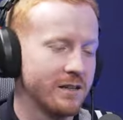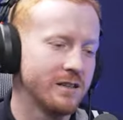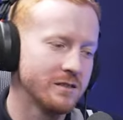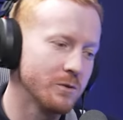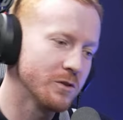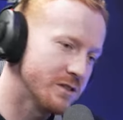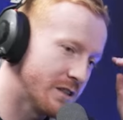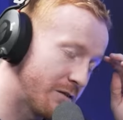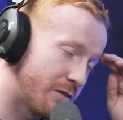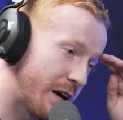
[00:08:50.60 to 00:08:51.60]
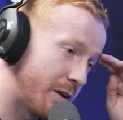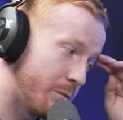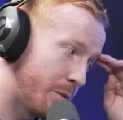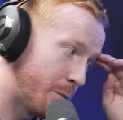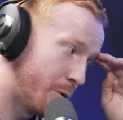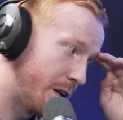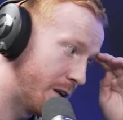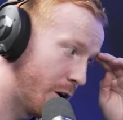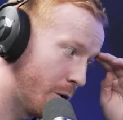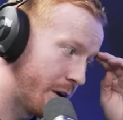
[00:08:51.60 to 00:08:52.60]
There's some good stuff that people need
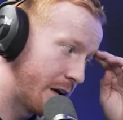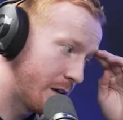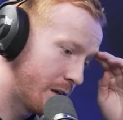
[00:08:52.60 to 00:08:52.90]
to know about.